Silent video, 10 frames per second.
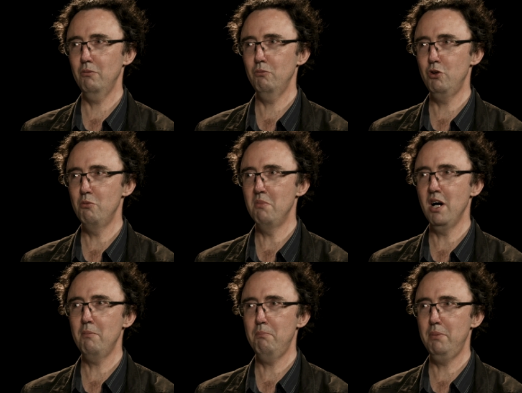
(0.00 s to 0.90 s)
you
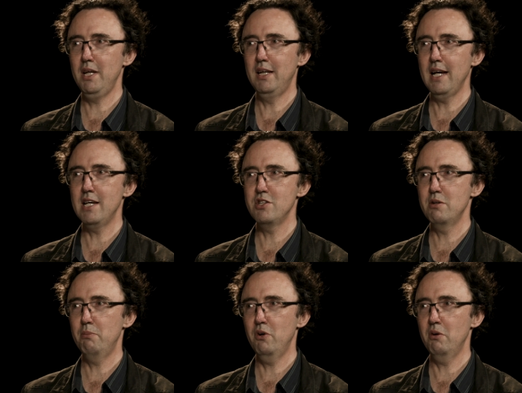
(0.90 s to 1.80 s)
might be gazed
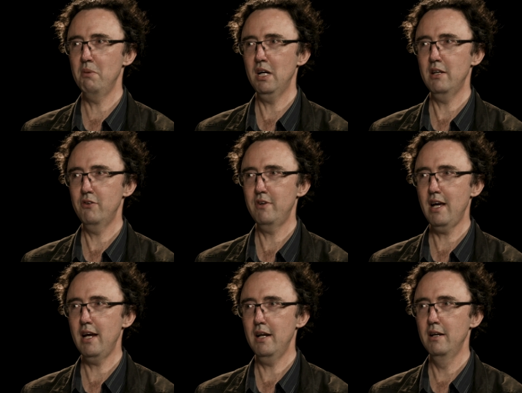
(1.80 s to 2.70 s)
upon by the
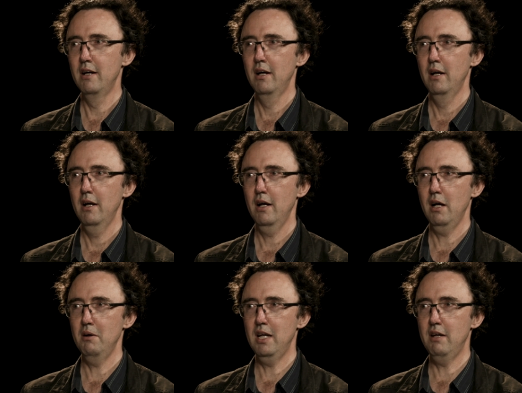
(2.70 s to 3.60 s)
state,
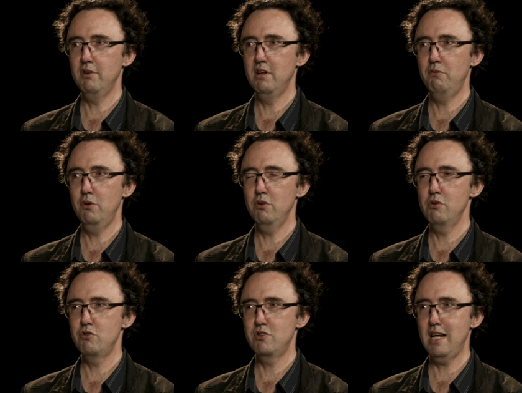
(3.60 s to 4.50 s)
uh, even if you
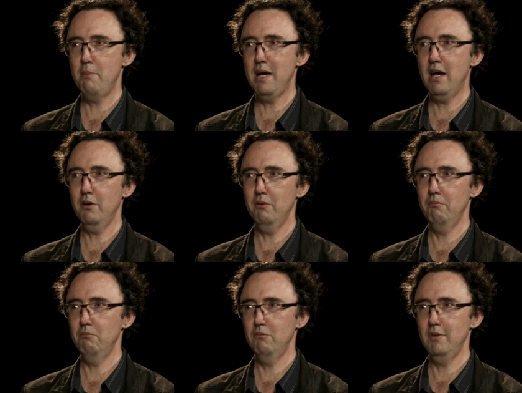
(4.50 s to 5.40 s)
step out
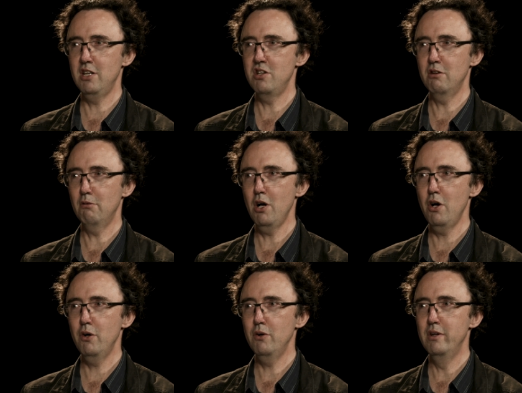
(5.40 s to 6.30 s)
into the
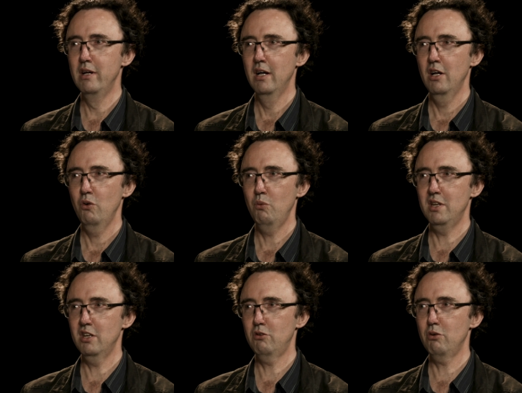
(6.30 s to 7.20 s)
road
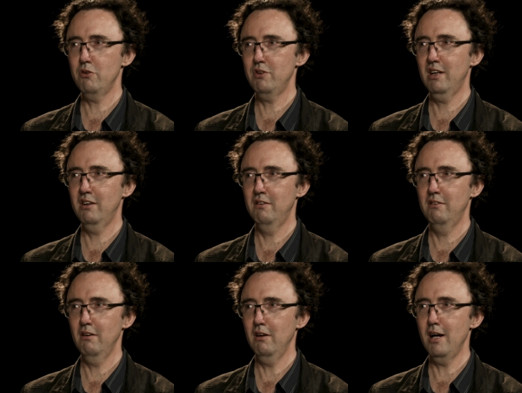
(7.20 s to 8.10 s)
when the crossing
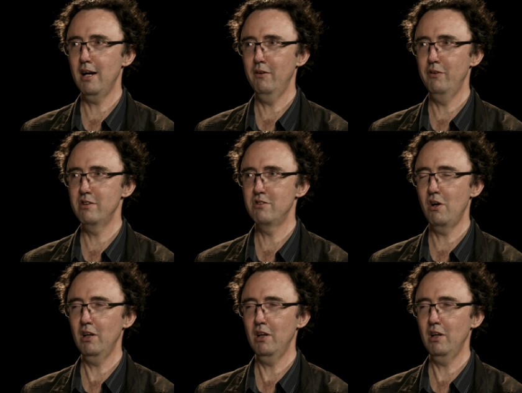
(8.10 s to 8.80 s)
light is not